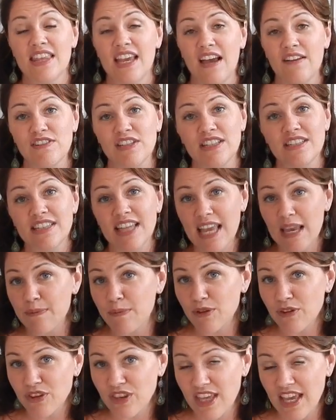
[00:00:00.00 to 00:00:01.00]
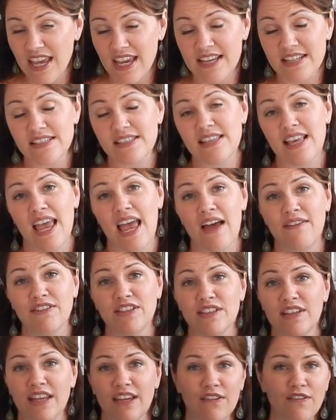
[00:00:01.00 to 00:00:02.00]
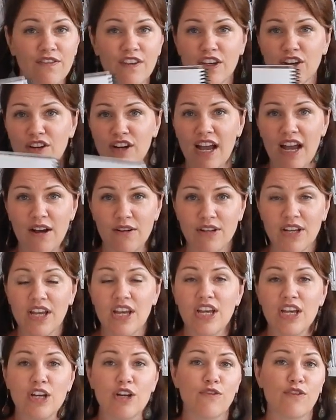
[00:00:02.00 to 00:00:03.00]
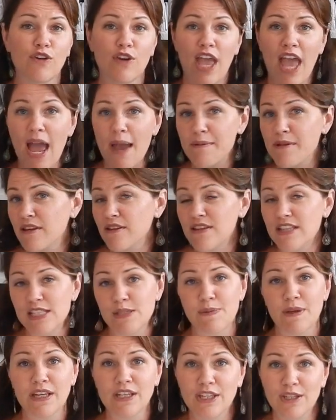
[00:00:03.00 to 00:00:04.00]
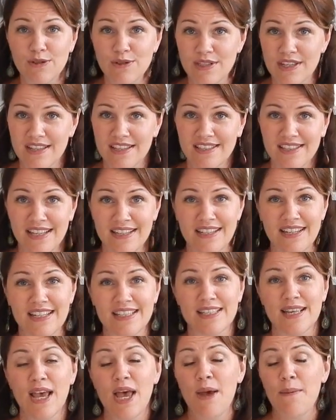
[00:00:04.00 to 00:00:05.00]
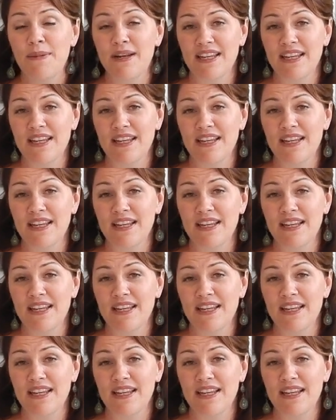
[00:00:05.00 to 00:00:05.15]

They have to label things. They have to like figure out, you know, vocabulary that's being used in the sentence.